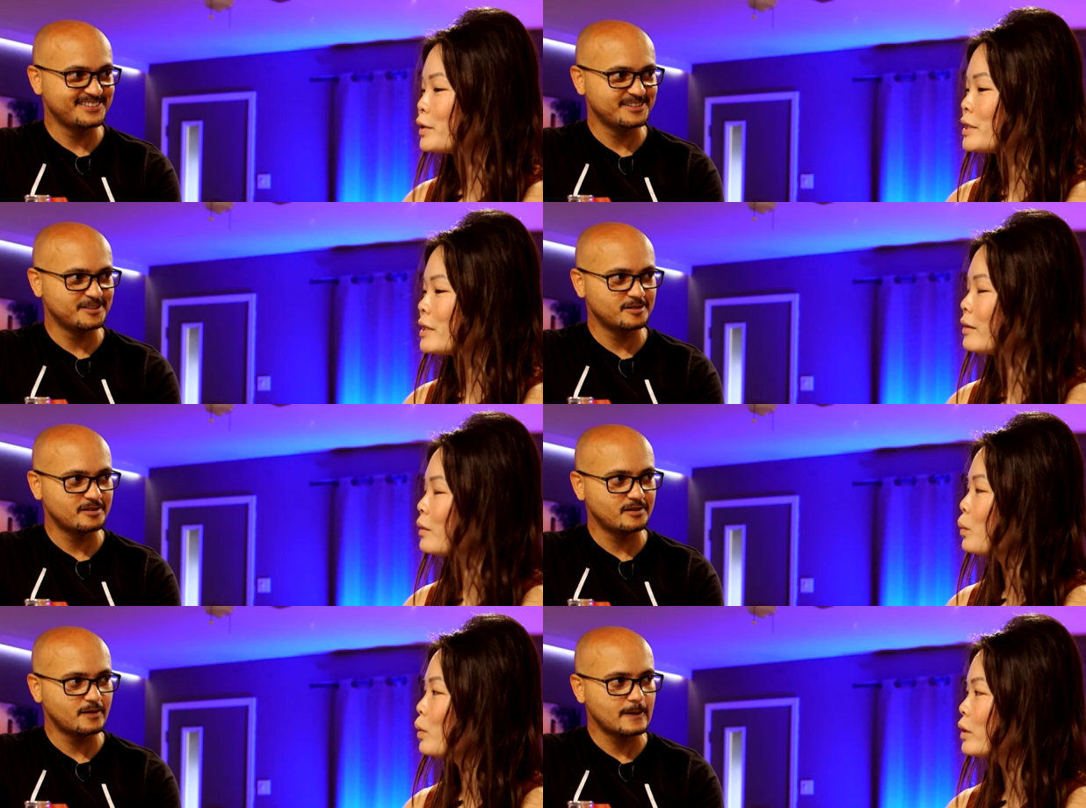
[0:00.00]
Speaker 1: person?
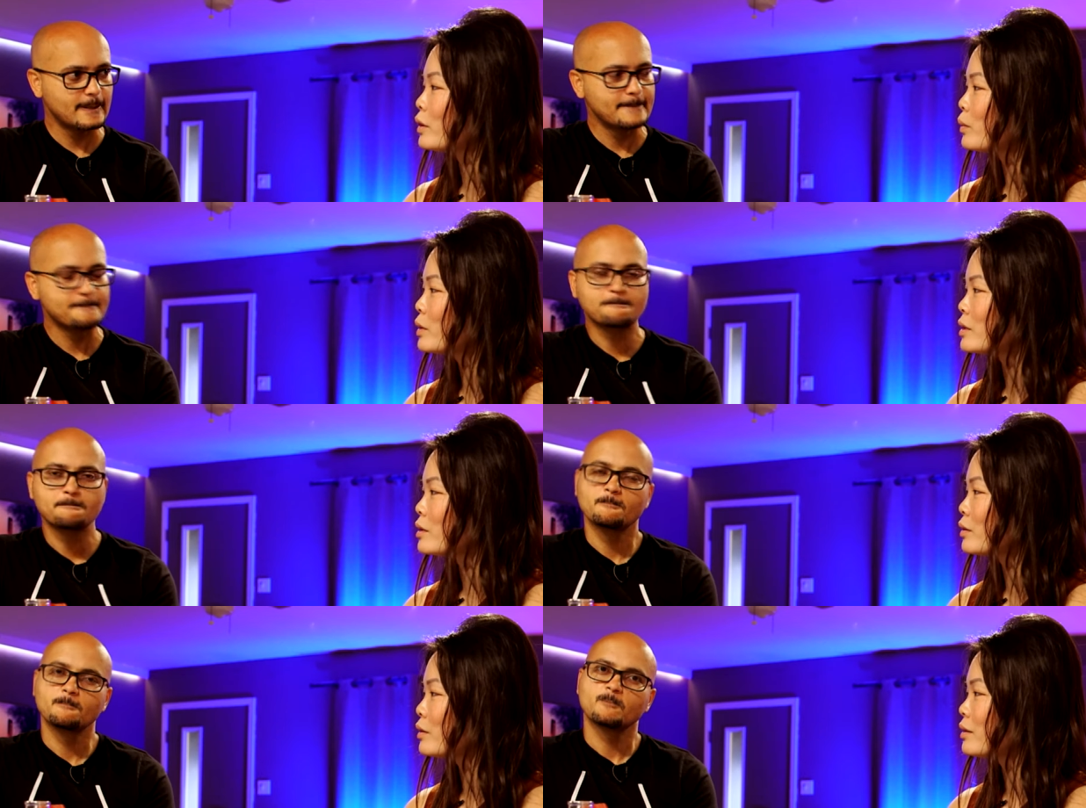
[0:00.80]
Like, what? Are, what's
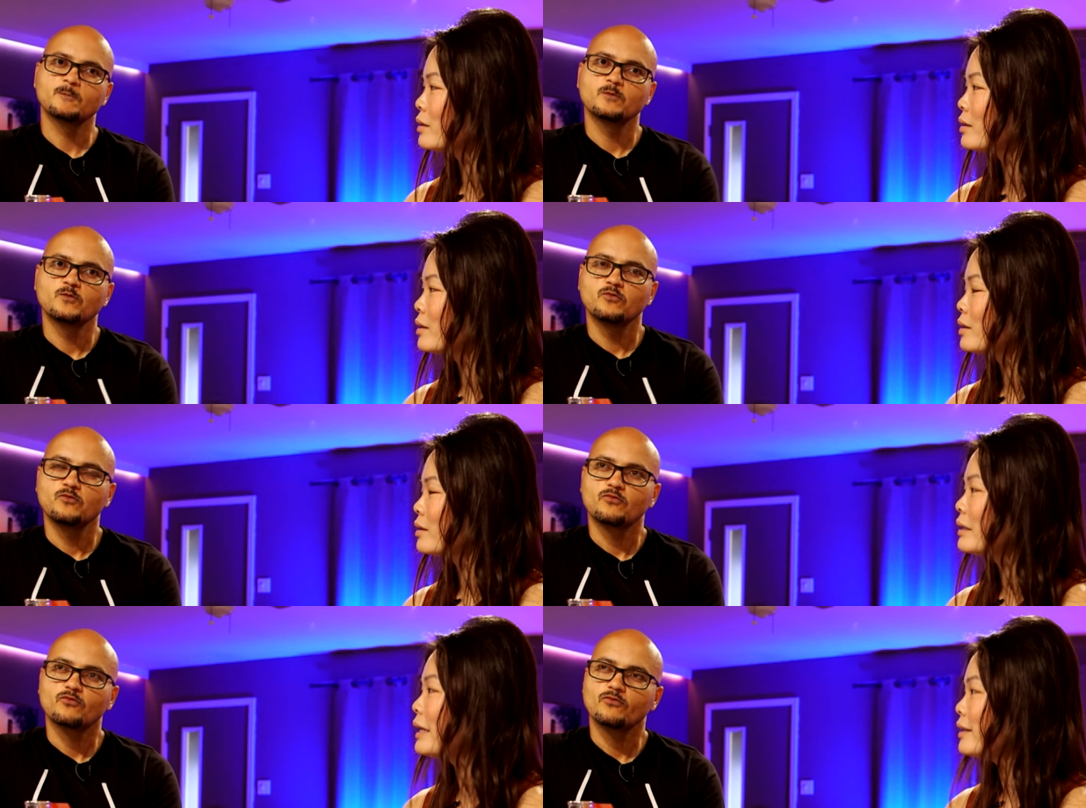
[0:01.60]
your
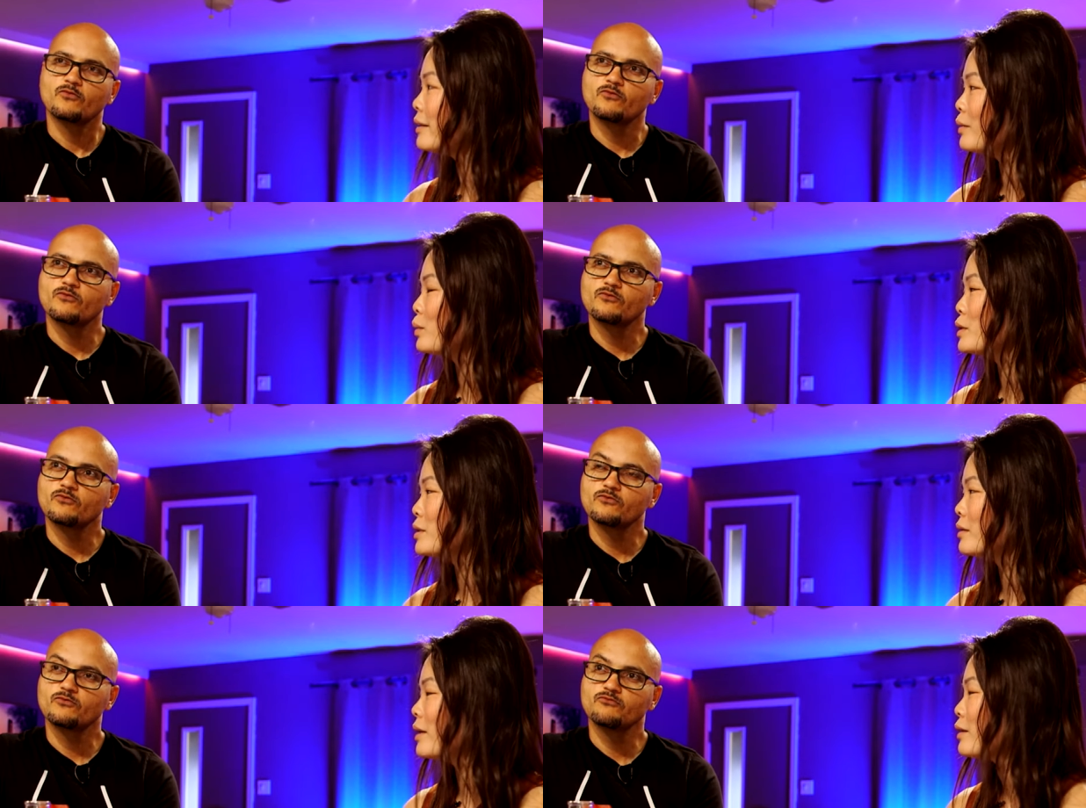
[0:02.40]
lately? What
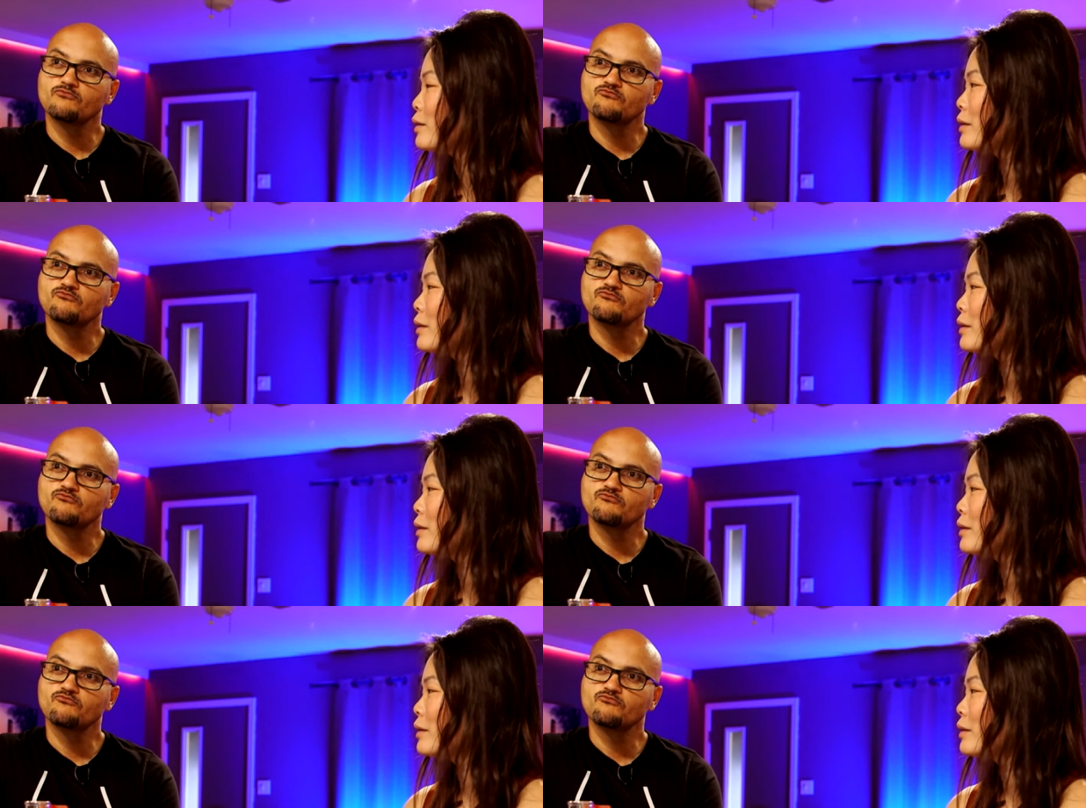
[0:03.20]
I know,